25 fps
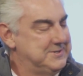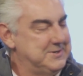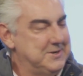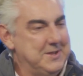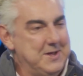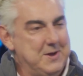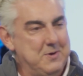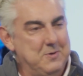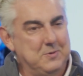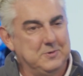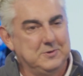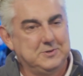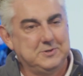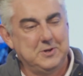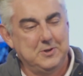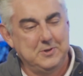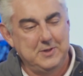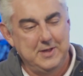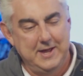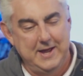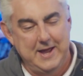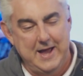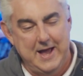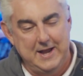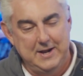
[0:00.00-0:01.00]
so they were so
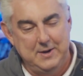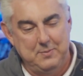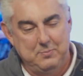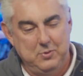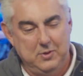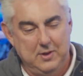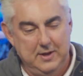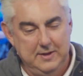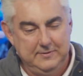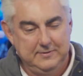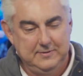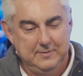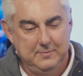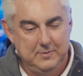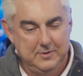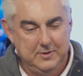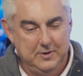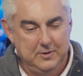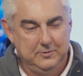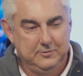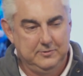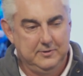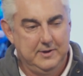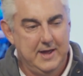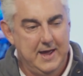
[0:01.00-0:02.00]
they got to play some of
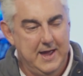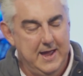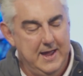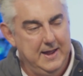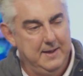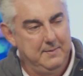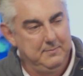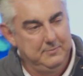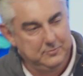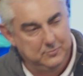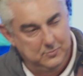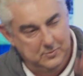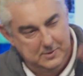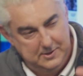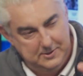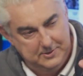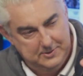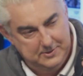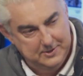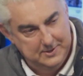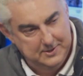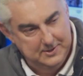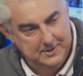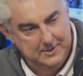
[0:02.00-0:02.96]
those games with